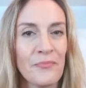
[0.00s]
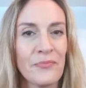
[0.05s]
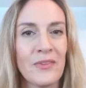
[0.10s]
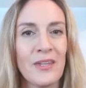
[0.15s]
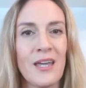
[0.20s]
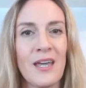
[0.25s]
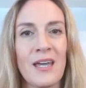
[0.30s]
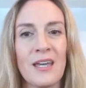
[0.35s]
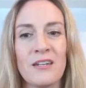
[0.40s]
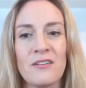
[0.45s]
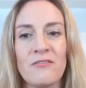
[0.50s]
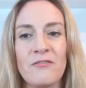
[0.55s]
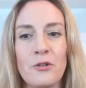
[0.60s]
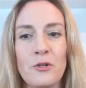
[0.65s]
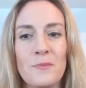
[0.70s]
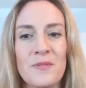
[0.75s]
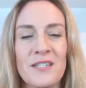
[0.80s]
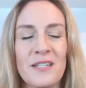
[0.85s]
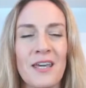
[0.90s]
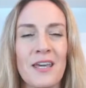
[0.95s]
And
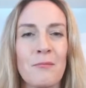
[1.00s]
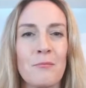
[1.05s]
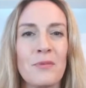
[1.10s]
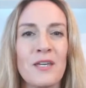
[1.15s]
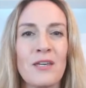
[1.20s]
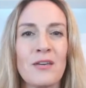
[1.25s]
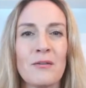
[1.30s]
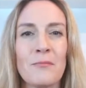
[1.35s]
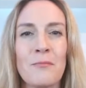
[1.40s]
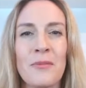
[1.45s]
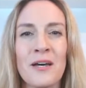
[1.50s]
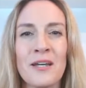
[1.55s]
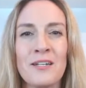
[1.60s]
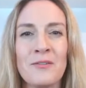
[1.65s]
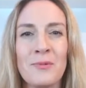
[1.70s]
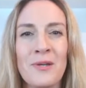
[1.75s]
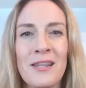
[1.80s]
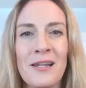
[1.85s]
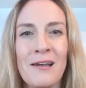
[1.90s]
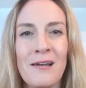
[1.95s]
verbs can be combined
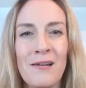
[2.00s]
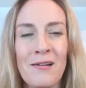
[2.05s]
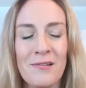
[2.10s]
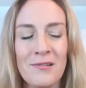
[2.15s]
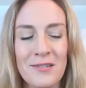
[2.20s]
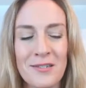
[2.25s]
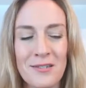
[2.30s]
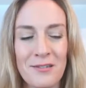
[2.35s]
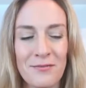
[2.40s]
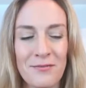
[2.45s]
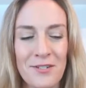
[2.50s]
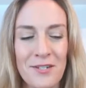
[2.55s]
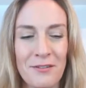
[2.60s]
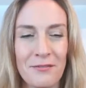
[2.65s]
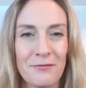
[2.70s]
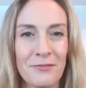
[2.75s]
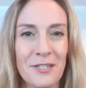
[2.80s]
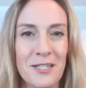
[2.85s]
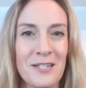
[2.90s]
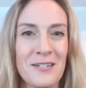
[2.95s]
with lots of
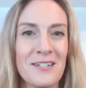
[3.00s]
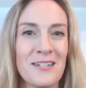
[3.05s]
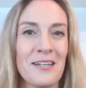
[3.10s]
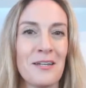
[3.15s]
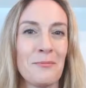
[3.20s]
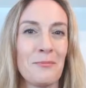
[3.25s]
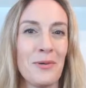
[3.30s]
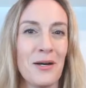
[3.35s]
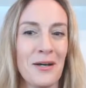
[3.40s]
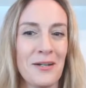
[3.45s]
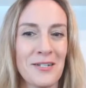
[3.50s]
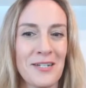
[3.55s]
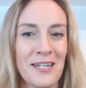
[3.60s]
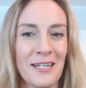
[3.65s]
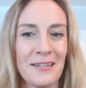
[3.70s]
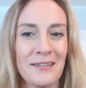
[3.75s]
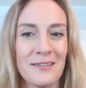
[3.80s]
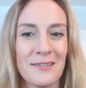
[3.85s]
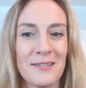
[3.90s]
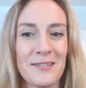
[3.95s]
different
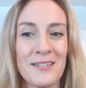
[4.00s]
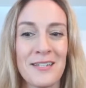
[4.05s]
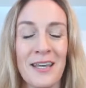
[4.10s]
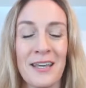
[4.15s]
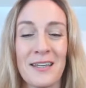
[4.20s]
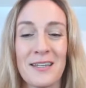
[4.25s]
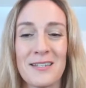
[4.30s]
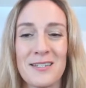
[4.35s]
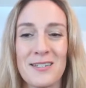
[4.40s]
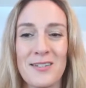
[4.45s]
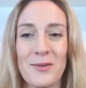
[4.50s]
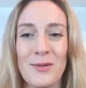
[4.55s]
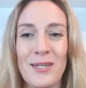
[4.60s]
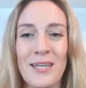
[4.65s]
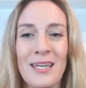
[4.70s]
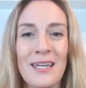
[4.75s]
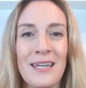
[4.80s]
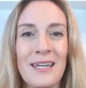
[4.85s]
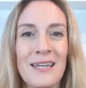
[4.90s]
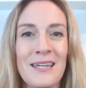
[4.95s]
particles. So
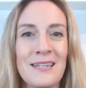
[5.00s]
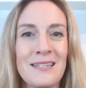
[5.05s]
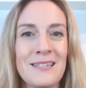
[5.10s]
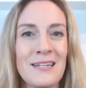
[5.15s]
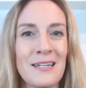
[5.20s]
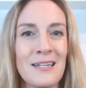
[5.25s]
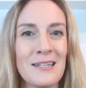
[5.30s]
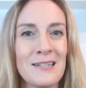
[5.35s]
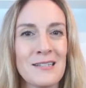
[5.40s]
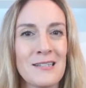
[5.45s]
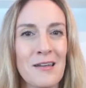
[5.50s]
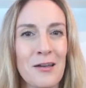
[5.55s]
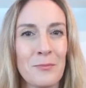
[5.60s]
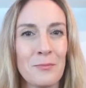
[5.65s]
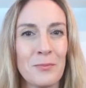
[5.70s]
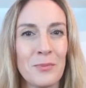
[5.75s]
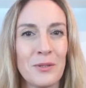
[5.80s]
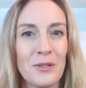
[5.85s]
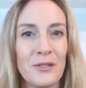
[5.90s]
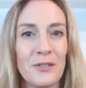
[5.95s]
here is an
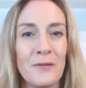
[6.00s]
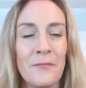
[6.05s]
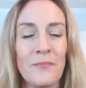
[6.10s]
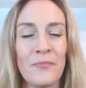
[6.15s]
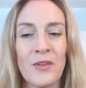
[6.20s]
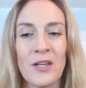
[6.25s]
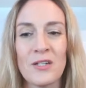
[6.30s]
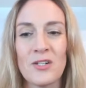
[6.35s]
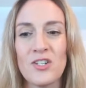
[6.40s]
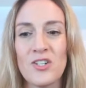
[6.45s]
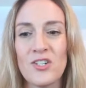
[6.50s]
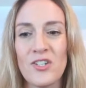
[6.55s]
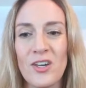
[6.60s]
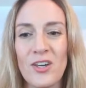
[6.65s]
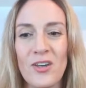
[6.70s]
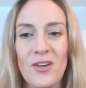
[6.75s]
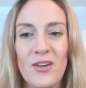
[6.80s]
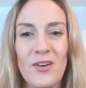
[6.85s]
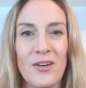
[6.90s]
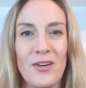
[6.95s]
example,
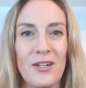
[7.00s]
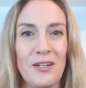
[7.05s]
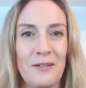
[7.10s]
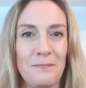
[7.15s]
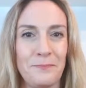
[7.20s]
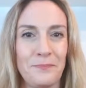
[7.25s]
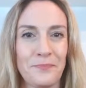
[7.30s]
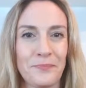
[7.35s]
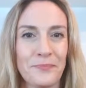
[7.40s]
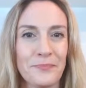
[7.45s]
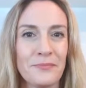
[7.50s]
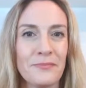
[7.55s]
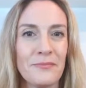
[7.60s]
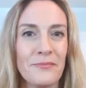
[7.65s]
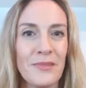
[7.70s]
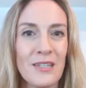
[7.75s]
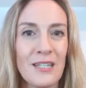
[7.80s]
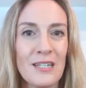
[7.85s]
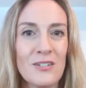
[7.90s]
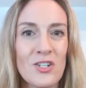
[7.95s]
turn.
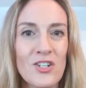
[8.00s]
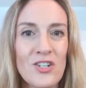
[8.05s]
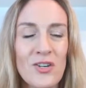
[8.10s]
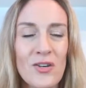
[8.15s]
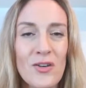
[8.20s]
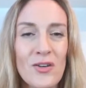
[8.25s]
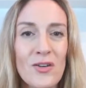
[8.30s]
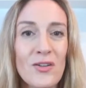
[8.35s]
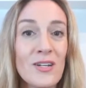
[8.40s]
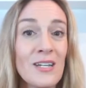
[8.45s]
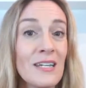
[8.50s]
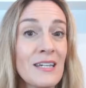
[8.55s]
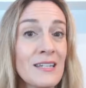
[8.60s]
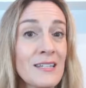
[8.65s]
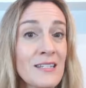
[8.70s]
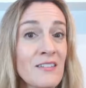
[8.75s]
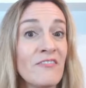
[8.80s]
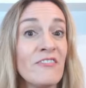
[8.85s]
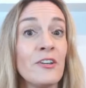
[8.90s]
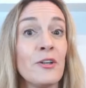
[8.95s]
Turn is
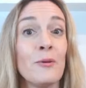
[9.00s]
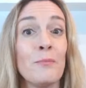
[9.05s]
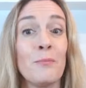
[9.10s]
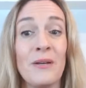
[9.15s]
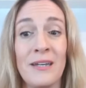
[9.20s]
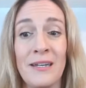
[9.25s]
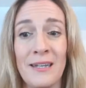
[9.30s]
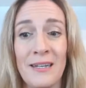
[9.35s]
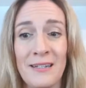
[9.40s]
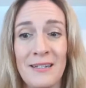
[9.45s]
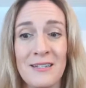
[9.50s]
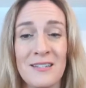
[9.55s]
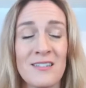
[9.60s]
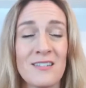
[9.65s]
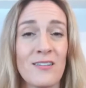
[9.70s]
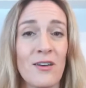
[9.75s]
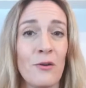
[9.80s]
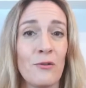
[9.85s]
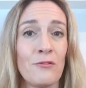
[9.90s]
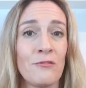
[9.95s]
a verb in
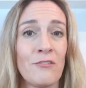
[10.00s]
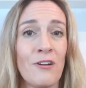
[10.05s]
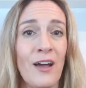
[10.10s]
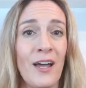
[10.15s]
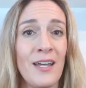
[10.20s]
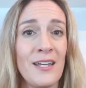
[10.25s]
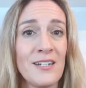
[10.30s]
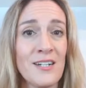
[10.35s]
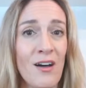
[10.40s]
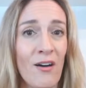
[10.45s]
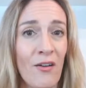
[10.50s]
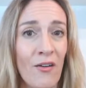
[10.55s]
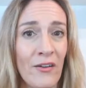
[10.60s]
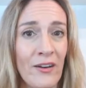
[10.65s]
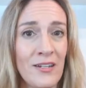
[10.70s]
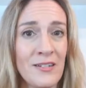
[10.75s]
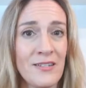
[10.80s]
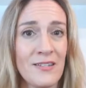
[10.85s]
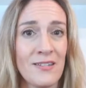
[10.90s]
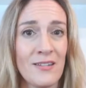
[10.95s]
its own right, on
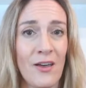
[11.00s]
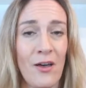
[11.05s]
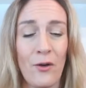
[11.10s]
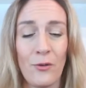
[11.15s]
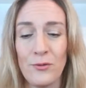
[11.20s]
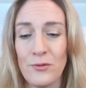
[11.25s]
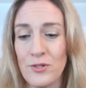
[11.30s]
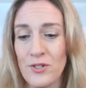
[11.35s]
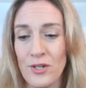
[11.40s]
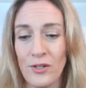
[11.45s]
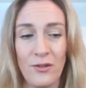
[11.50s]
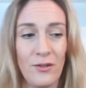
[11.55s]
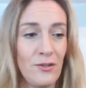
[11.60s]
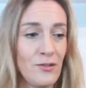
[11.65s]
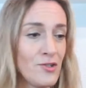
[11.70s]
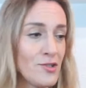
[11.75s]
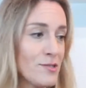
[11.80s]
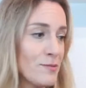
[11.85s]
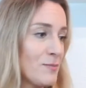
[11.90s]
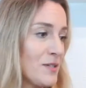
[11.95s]
its own. Turn
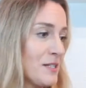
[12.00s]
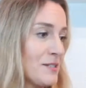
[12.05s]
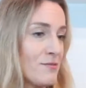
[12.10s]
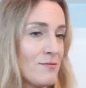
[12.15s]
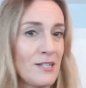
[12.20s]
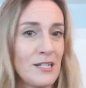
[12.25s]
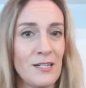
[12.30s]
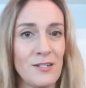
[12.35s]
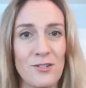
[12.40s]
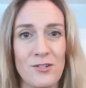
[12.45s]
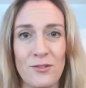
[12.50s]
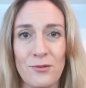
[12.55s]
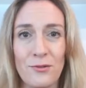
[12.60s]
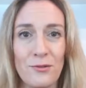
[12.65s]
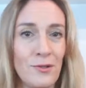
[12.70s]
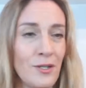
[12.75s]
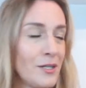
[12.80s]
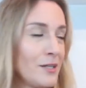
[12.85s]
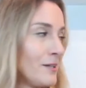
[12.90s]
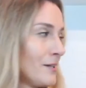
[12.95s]
just means really to,
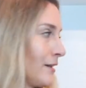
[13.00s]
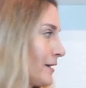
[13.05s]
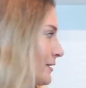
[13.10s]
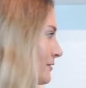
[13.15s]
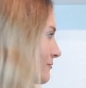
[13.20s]
like if